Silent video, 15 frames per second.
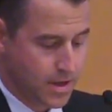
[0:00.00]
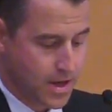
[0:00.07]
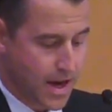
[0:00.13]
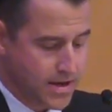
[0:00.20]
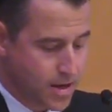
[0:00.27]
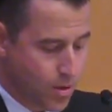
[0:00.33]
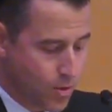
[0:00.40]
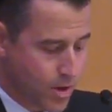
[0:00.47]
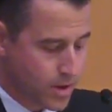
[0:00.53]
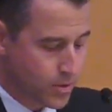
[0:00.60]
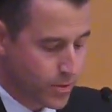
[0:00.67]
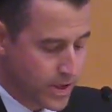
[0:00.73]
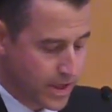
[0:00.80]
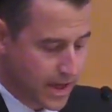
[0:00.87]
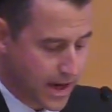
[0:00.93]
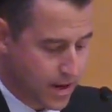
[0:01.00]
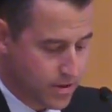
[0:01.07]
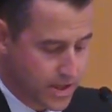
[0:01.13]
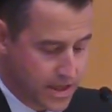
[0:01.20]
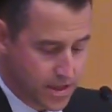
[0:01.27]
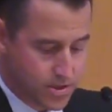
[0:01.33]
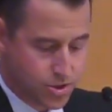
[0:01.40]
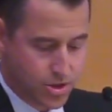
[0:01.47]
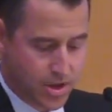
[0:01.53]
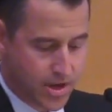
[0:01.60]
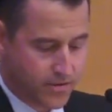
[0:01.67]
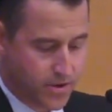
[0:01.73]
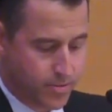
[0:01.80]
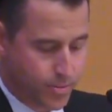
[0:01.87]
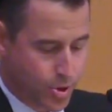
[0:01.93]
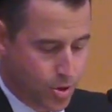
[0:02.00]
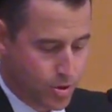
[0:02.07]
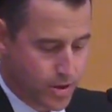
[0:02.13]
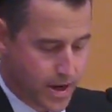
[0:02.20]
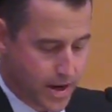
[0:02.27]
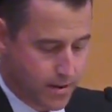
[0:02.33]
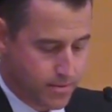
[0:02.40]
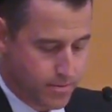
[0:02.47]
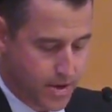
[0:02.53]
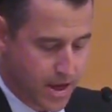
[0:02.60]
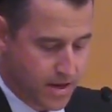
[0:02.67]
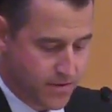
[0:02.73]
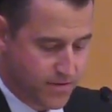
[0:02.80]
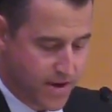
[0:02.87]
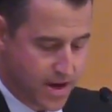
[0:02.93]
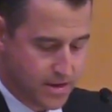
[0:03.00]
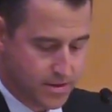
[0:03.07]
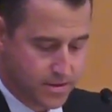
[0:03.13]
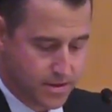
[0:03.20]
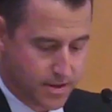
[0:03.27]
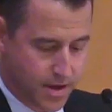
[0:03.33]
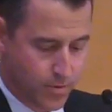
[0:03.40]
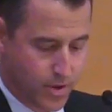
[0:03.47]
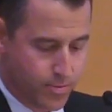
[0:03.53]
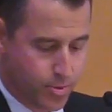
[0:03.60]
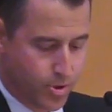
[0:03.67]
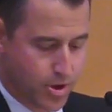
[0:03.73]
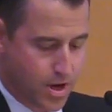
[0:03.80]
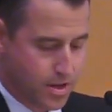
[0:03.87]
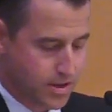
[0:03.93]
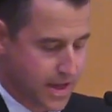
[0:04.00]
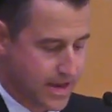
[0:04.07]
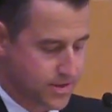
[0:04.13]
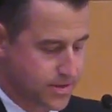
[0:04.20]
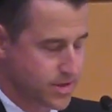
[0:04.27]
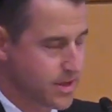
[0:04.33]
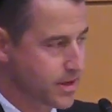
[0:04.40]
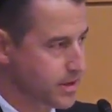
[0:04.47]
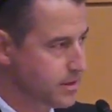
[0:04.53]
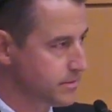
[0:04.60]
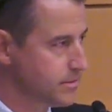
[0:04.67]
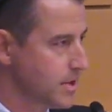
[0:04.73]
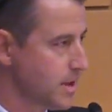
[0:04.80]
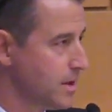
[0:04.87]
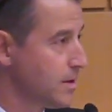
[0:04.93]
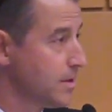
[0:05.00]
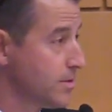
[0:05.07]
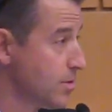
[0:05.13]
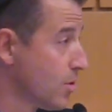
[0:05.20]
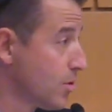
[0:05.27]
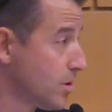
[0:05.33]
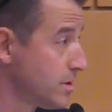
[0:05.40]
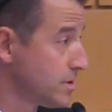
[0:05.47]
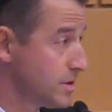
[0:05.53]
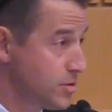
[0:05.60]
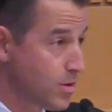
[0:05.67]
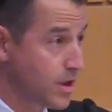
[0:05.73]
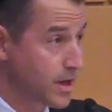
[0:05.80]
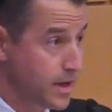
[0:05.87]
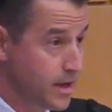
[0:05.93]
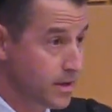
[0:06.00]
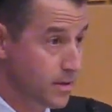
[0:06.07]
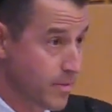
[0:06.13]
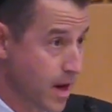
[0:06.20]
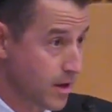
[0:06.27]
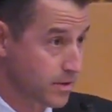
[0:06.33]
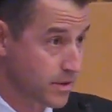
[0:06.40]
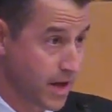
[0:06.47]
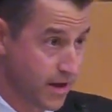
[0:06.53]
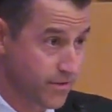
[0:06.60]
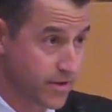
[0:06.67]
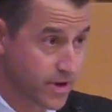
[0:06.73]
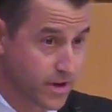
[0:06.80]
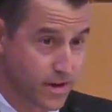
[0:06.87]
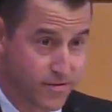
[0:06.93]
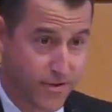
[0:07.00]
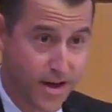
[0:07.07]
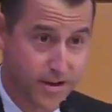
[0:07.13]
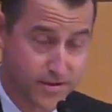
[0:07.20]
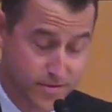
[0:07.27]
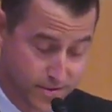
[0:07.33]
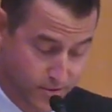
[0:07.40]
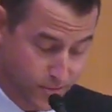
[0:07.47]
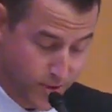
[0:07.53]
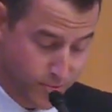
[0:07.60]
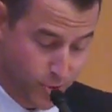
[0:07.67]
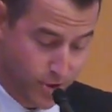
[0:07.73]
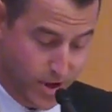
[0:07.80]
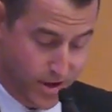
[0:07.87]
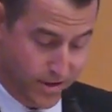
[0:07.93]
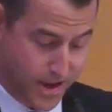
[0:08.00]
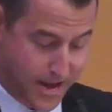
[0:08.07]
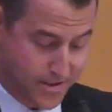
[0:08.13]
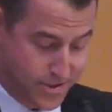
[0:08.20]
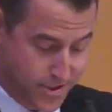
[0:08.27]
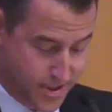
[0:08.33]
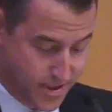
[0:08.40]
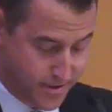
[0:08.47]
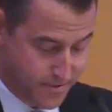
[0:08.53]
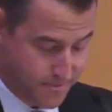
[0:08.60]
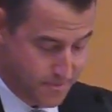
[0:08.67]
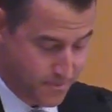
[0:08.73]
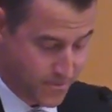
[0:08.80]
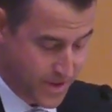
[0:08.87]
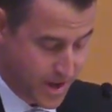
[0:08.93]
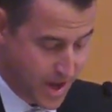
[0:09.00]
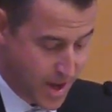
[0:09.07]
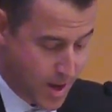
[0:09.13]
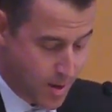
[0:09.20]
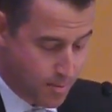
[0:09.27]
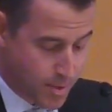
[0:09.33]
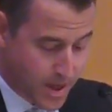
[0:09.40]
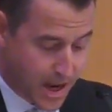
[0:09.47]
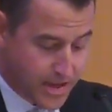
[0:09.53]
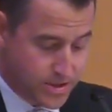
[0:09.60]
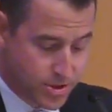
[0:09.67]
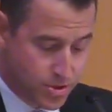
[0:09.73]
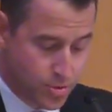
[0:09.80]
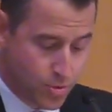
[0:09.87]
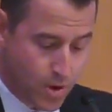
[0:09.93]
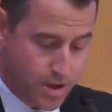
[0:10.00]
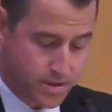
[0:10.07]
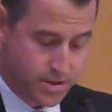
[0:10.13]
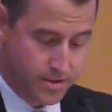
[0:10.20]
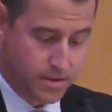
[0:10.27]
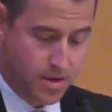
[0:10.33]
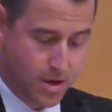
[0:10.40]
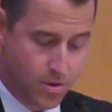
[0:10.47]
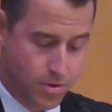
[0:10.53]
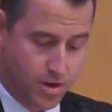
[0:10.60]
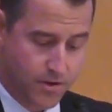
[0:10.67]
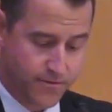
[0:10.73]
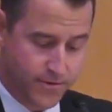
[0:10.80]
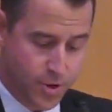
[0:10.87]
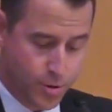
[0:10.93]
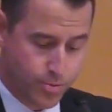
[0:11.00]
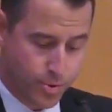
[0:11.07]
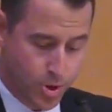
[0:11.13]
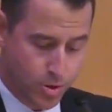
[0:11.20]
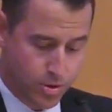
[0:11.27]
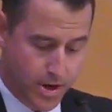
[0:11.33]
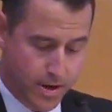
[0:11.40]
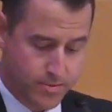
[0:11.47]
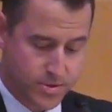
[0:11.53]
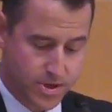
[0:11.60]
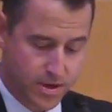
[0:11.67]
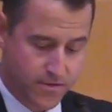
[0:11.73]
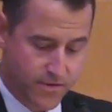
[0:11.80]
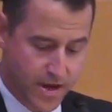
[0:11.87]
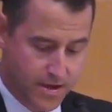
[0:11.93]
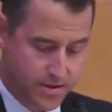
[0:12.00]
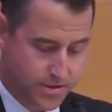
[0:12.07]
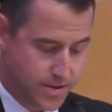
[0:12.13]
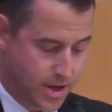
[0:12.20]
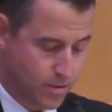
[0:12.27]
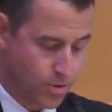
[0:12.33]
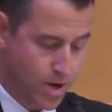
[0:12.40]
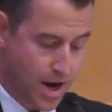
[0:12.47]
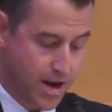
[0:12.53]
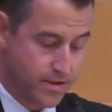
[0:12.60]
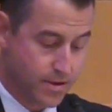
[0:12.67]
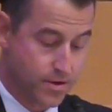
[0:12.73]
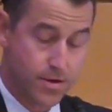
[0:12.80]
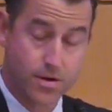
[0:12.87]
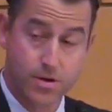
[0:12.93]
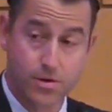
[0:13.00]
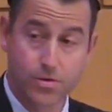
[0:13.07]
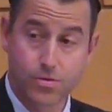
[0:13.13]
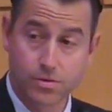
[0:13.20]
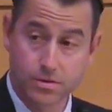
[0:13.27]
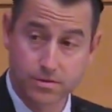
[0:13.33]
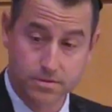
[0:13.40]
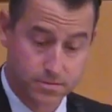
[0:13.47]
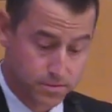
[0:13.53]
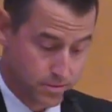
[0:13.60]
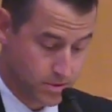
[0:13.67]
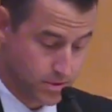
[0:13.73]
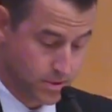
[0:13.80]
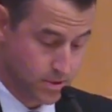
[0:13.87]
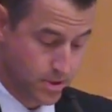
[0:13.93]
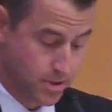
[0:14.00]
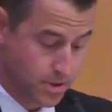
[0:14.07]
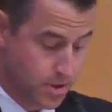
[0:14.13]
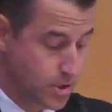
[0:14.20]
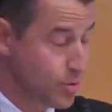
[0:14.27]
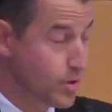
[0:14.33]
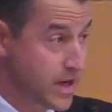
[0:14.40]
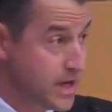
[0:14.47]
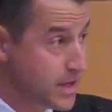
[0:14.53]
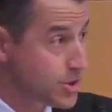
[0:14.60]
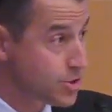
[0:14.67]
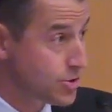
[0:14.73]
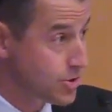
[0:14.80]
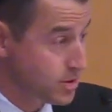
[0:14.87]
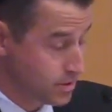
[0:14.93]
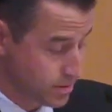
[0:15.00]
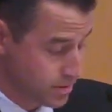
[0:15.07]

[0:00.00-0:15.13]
I don't want to recount each and every program and event that we put on last year, nor do you want to hear about every event we put on last year. But I do want to note a few programs and events that were either new-ish,